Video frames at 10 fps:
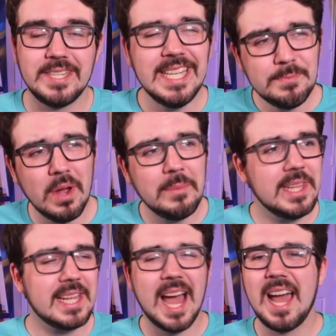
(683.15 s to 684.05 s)
he's probably
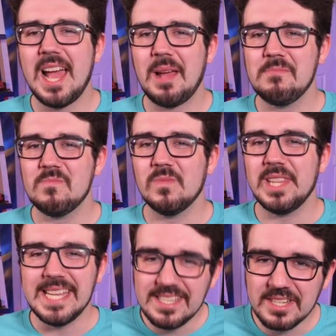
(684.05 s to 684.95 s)
the guy I'm
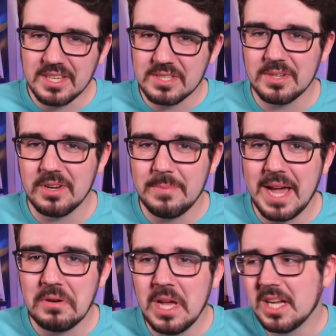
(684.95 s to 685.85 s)
least concerned
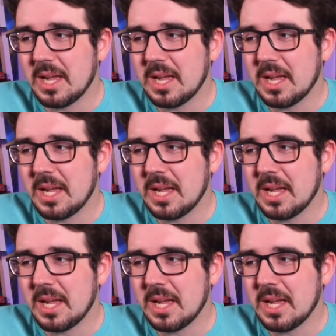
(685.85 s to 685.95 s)
about.